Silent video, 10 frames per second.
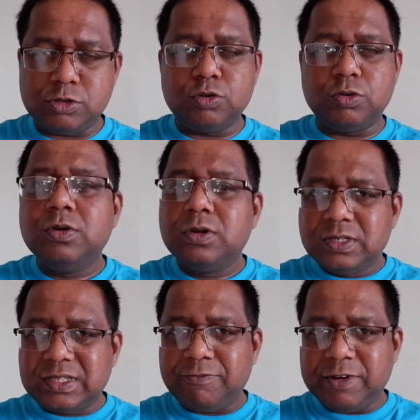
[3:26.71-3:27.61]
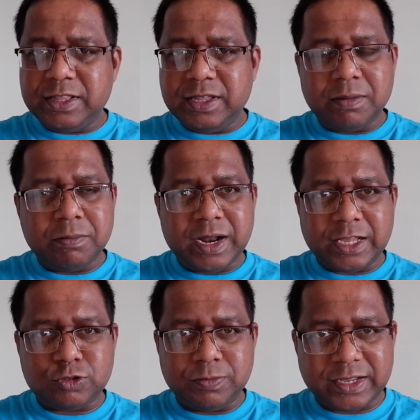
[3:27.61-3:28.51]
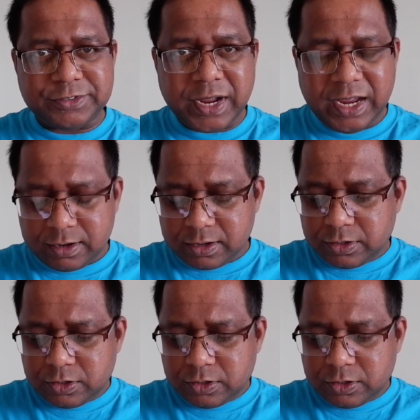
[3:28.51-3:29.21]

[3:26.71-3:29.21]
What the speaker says: so somewhere the number has to match, right?